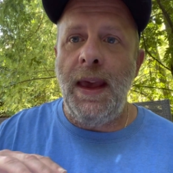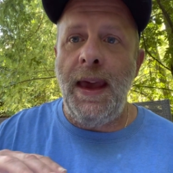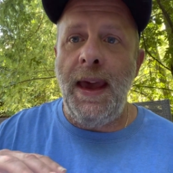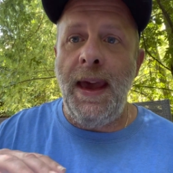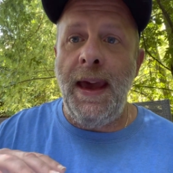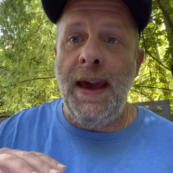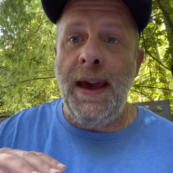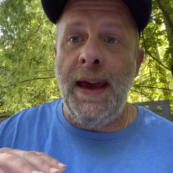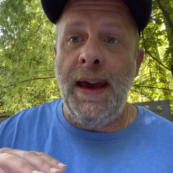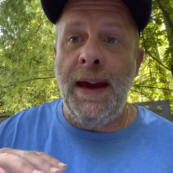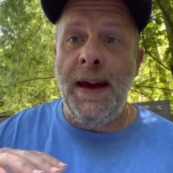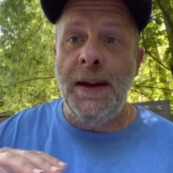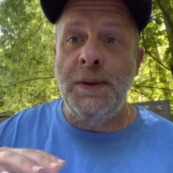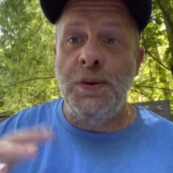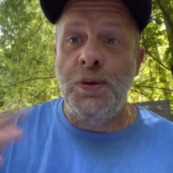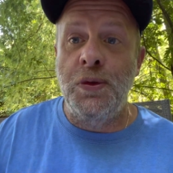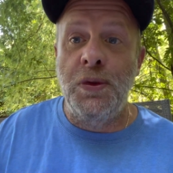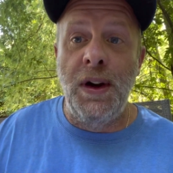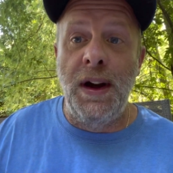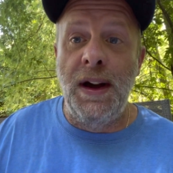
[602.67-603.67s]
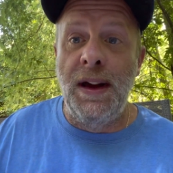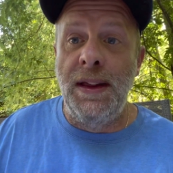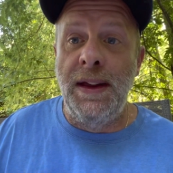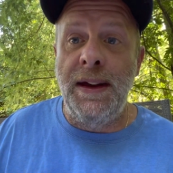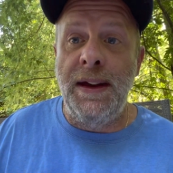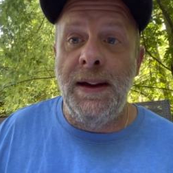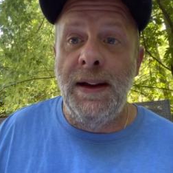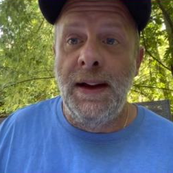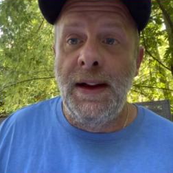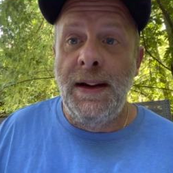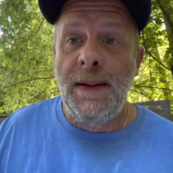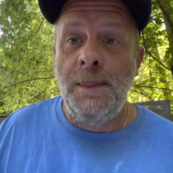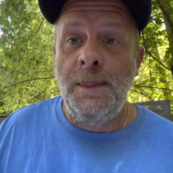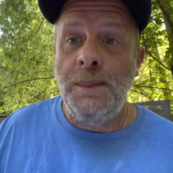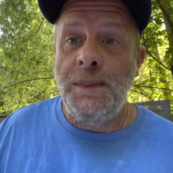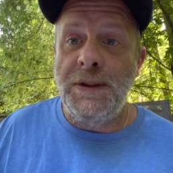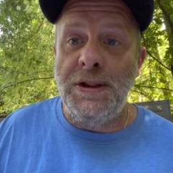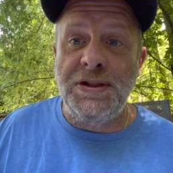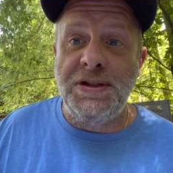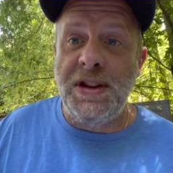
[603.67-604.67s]
and really
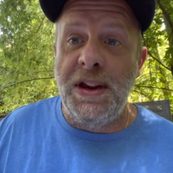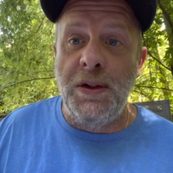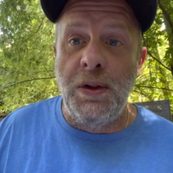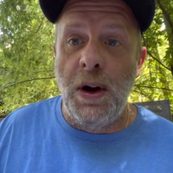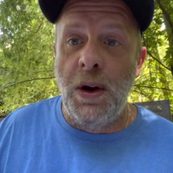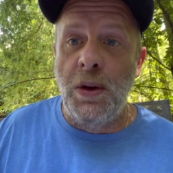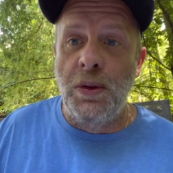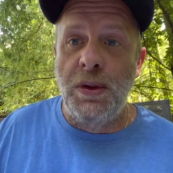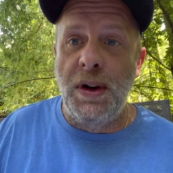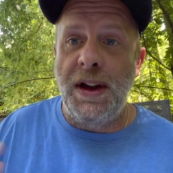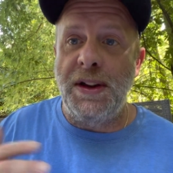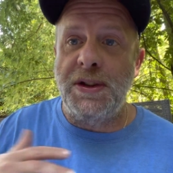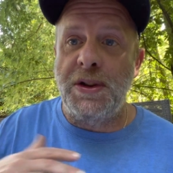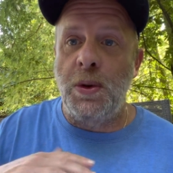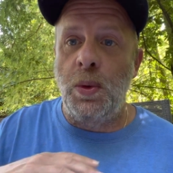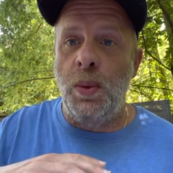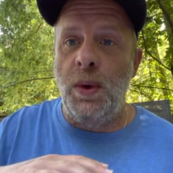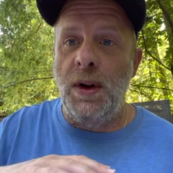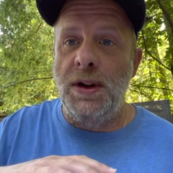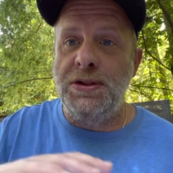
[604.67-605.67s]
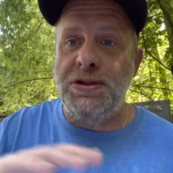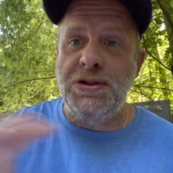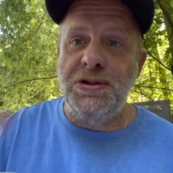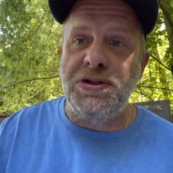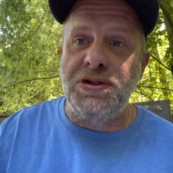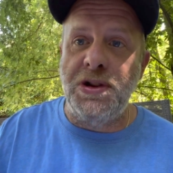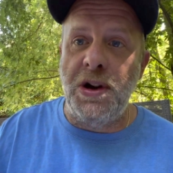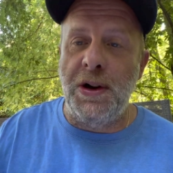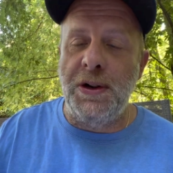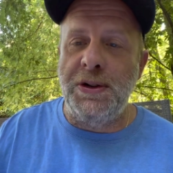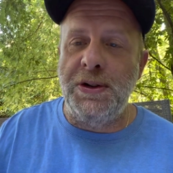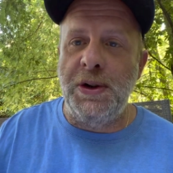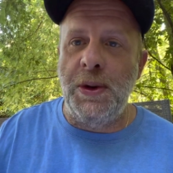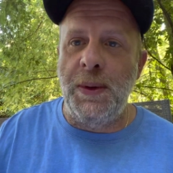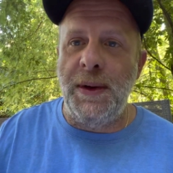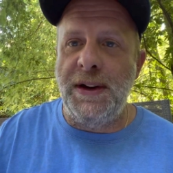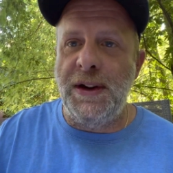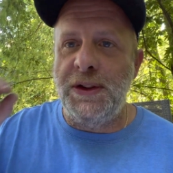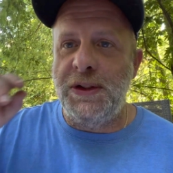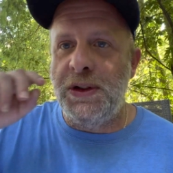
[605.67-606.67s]
zero risk. Once you start
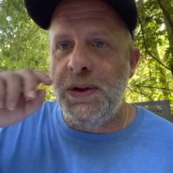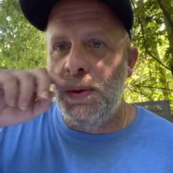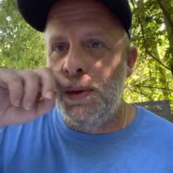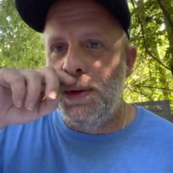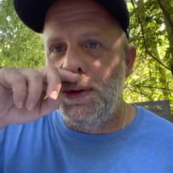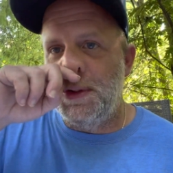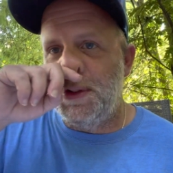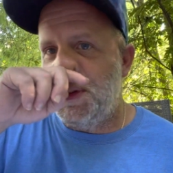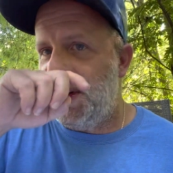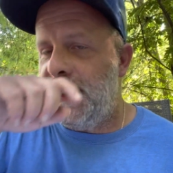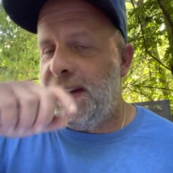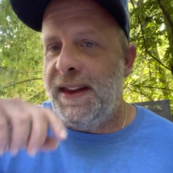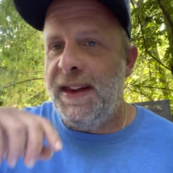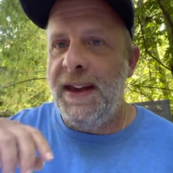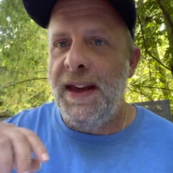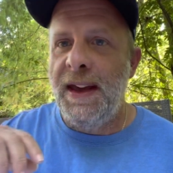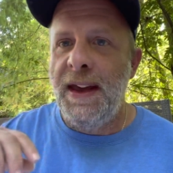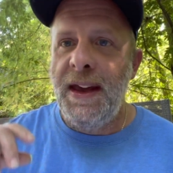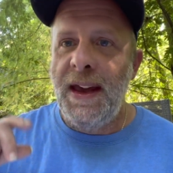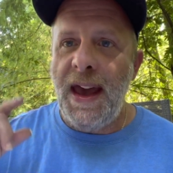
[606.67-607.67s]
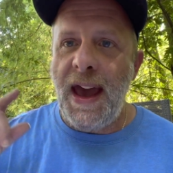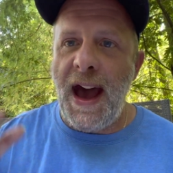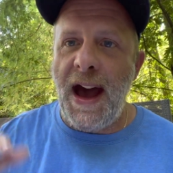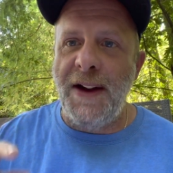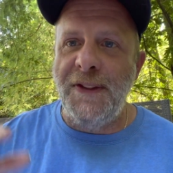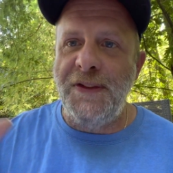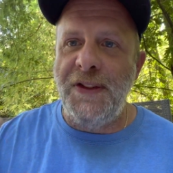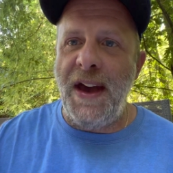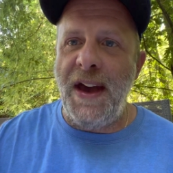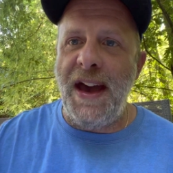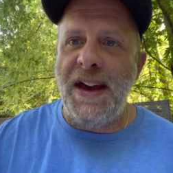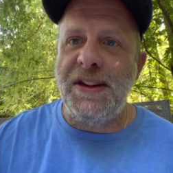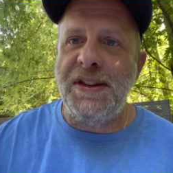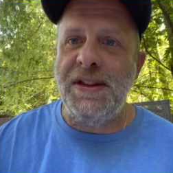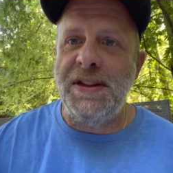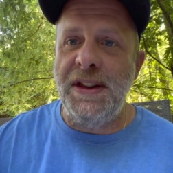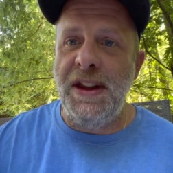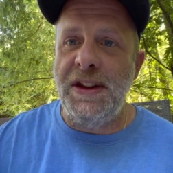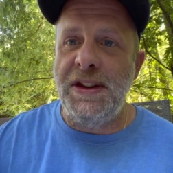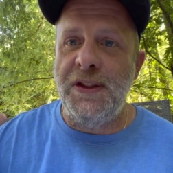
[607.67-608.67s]
doing this, you will see how fast
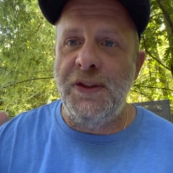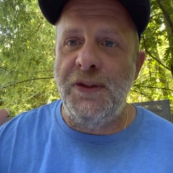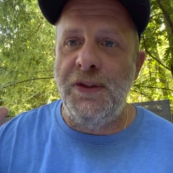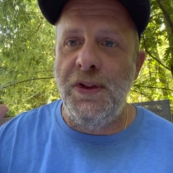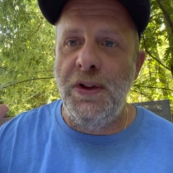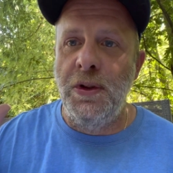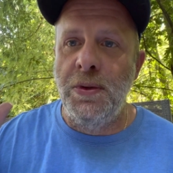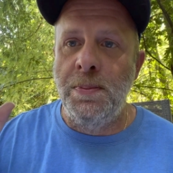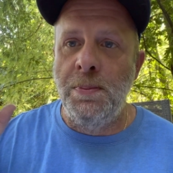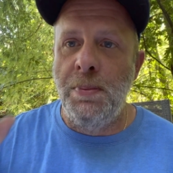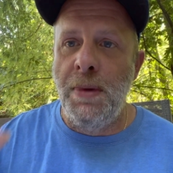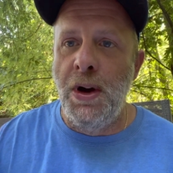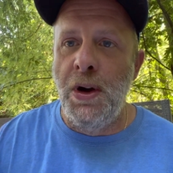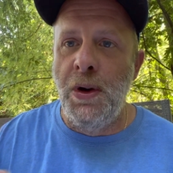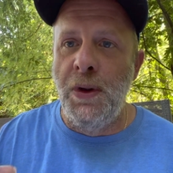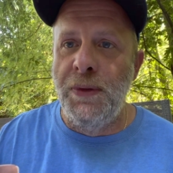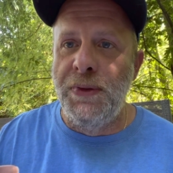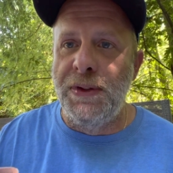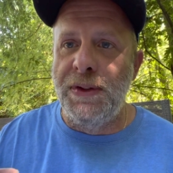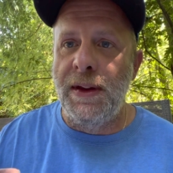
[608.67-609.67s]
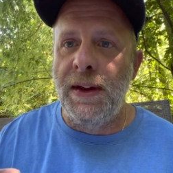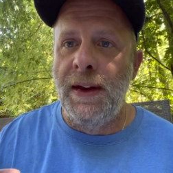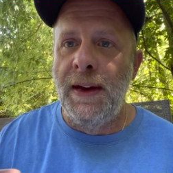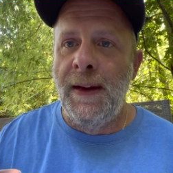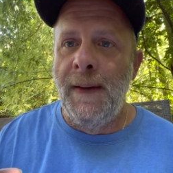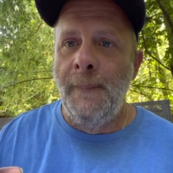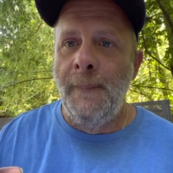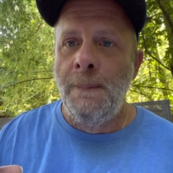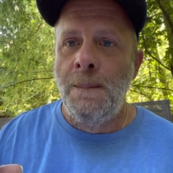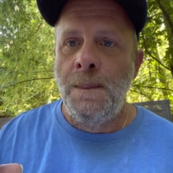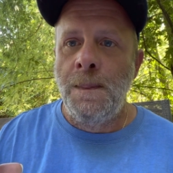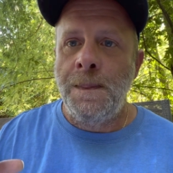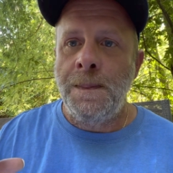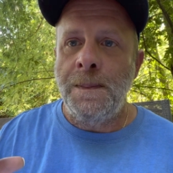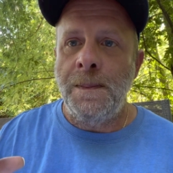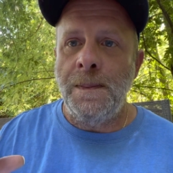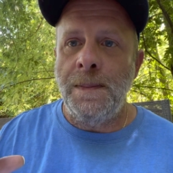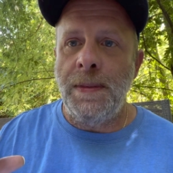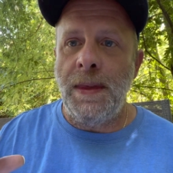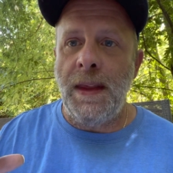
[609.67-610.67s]
this food moves,
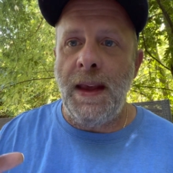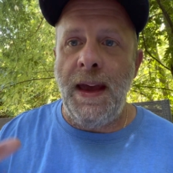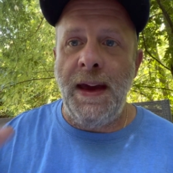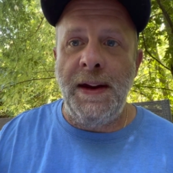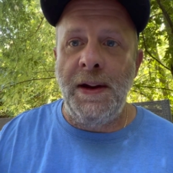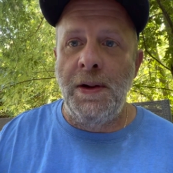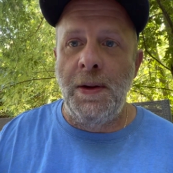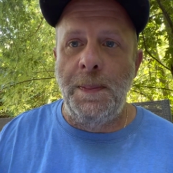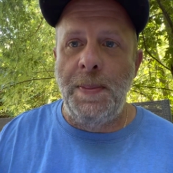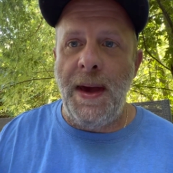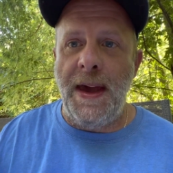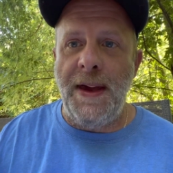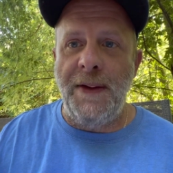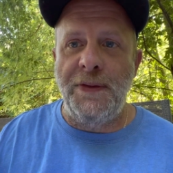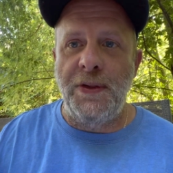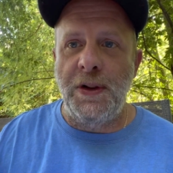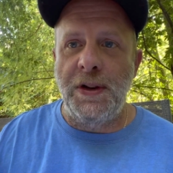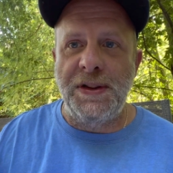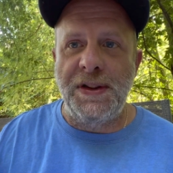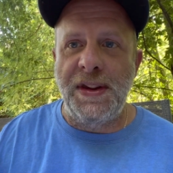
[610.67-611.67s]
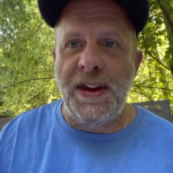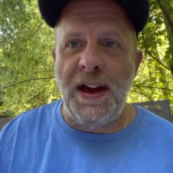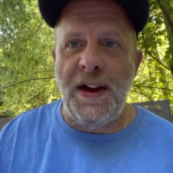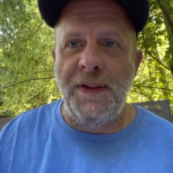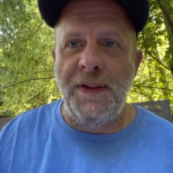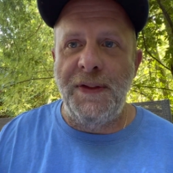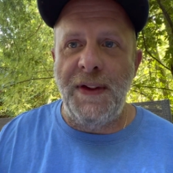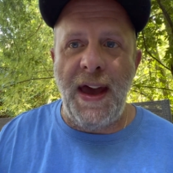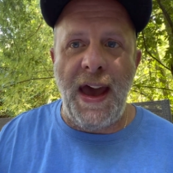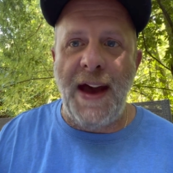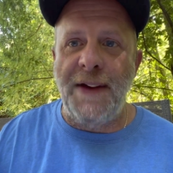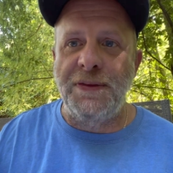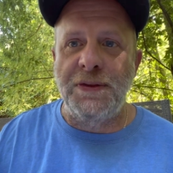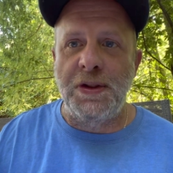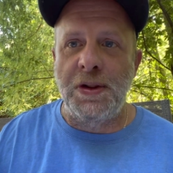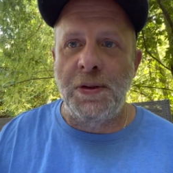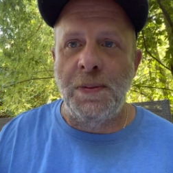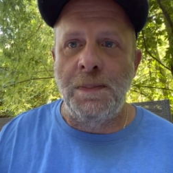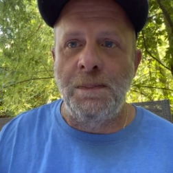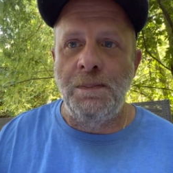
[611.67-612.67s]
and it'll pay for itself
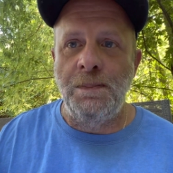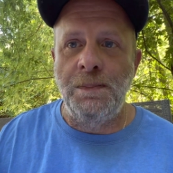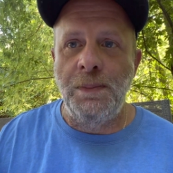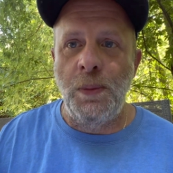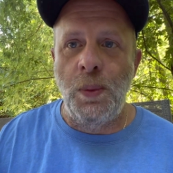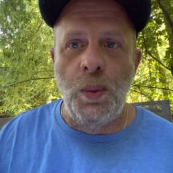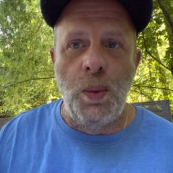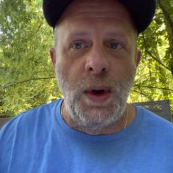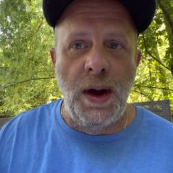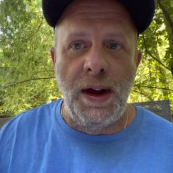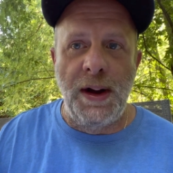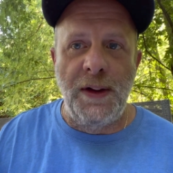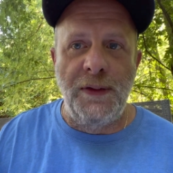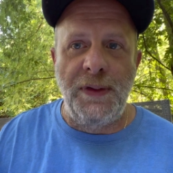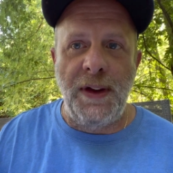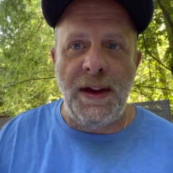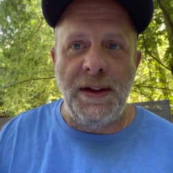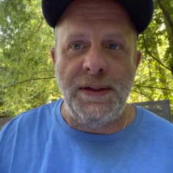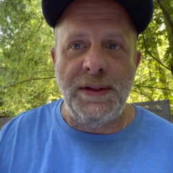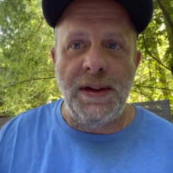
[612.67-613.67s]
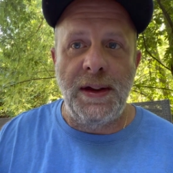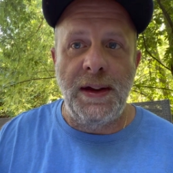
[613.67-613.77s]
after one event.